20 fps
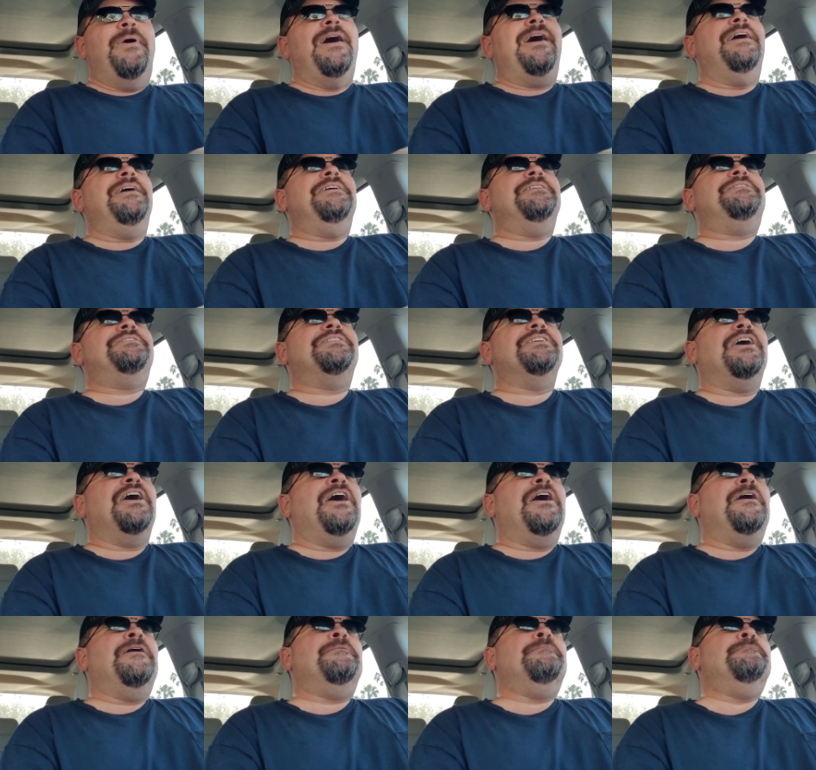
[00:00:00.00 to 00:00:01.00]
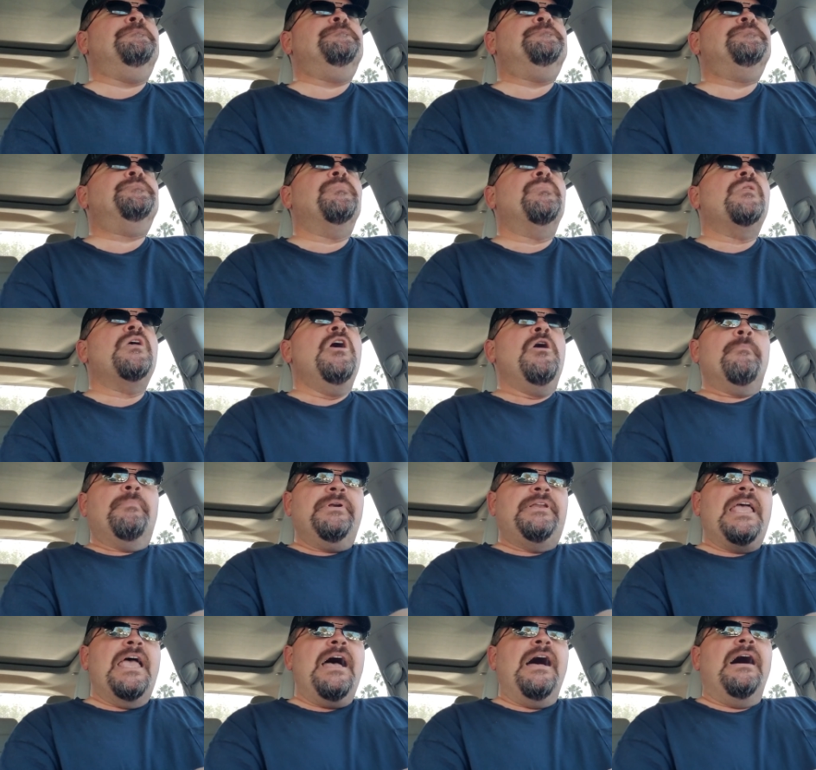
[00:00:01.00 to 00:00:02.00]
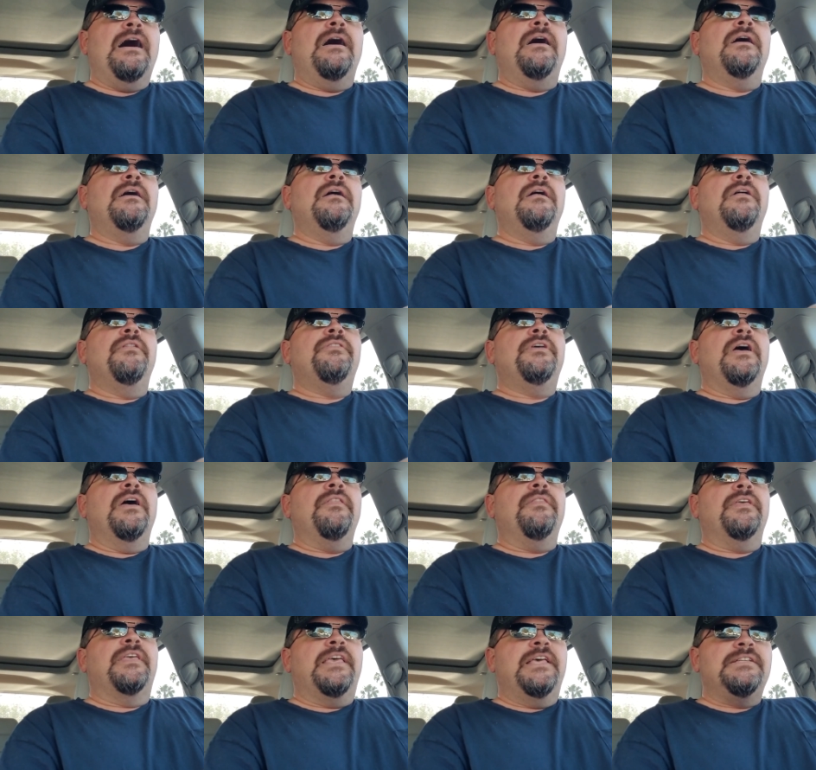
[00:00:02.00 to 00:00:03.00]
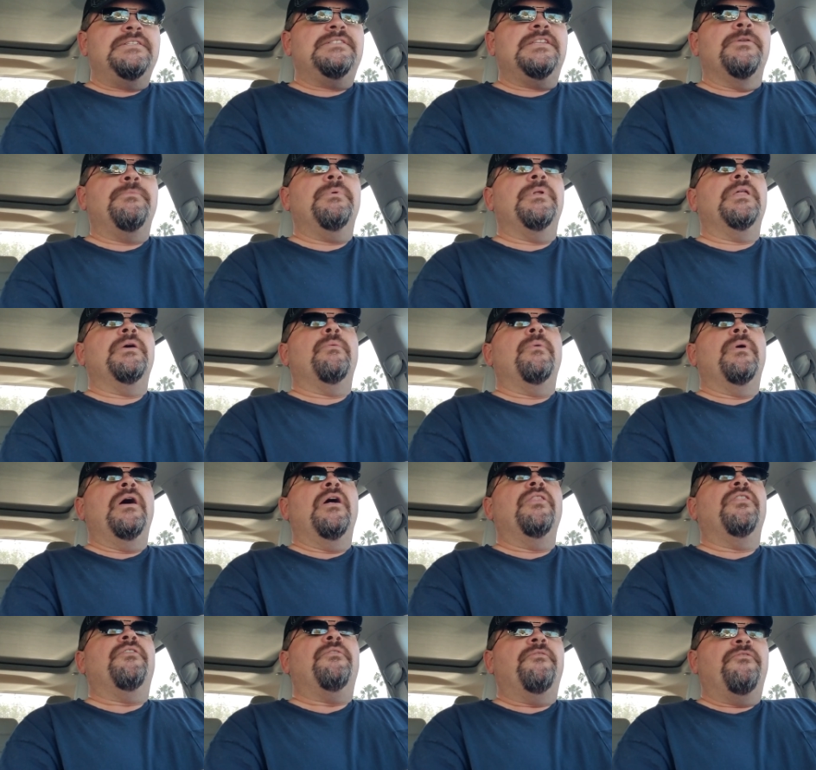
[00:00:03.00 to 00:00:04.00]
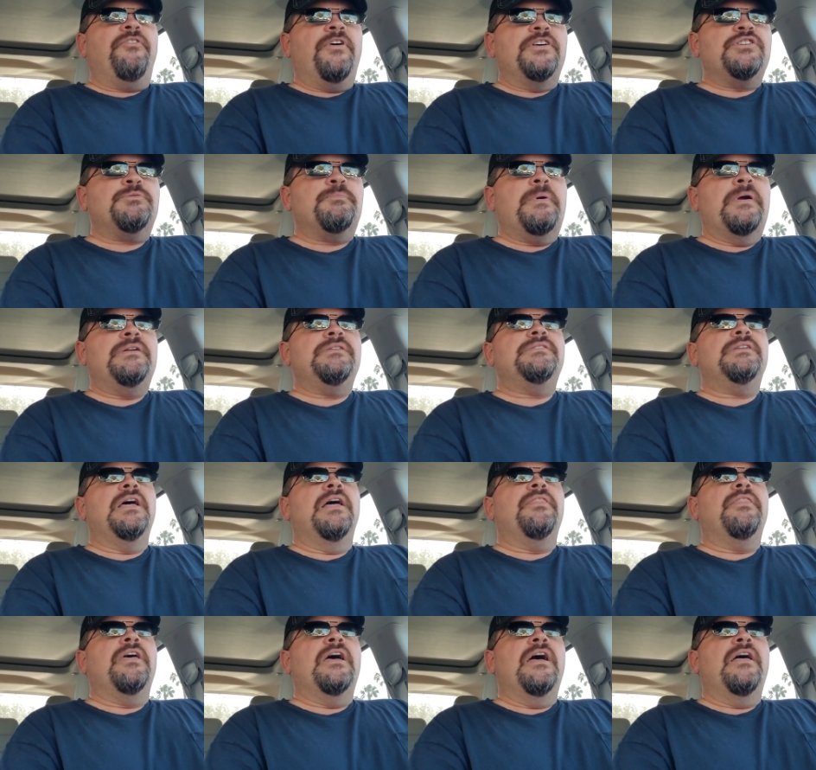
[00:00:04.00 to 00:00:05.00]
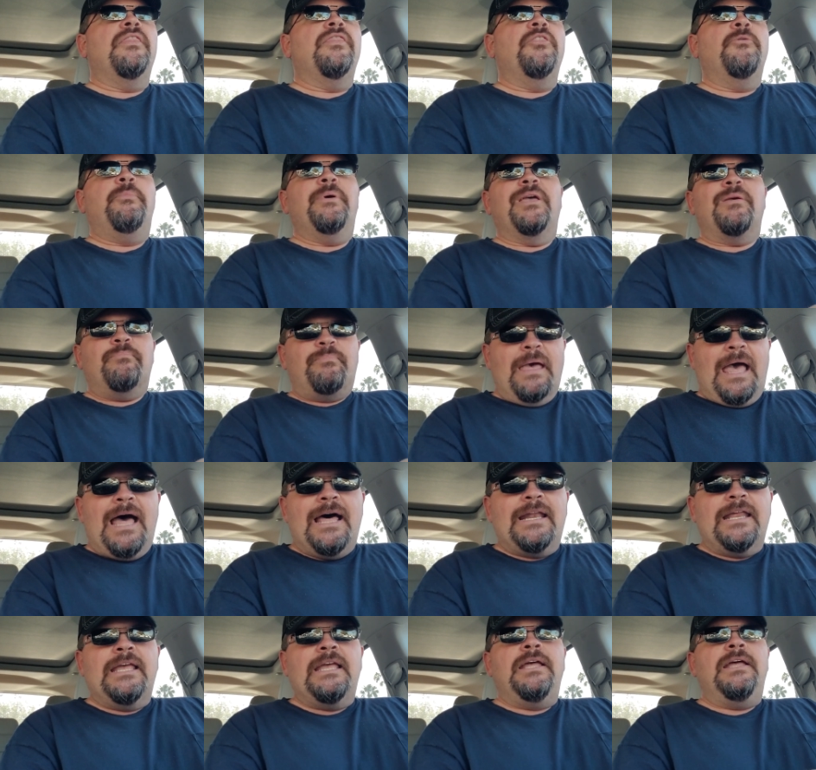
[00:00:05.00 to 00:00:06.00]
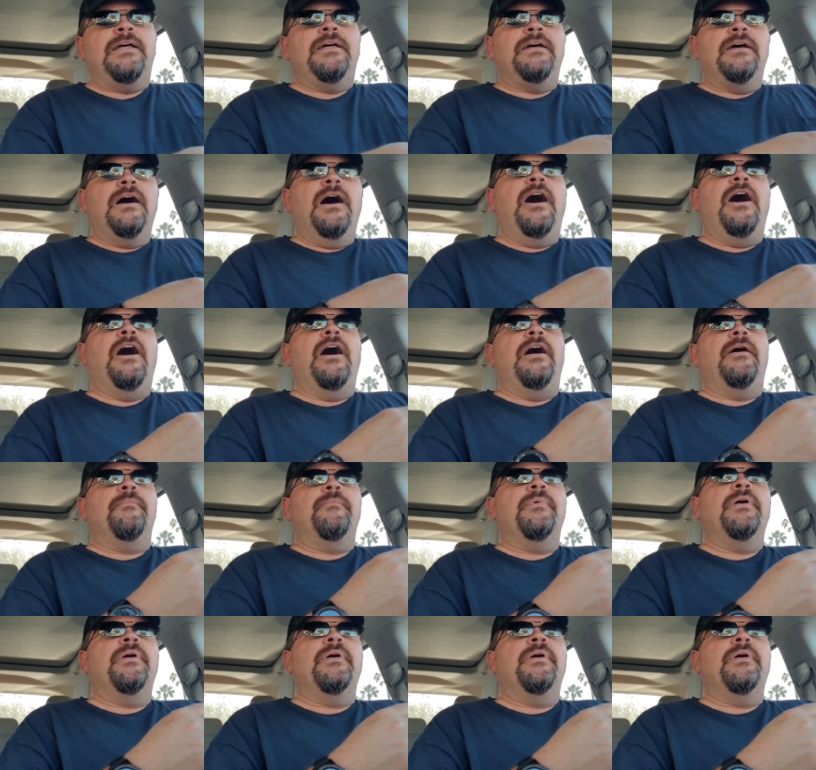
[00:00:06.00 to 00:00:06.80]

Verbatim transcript: But, um, but yeah, the, the kids did really well. The foster parents, the, the big baddie uh,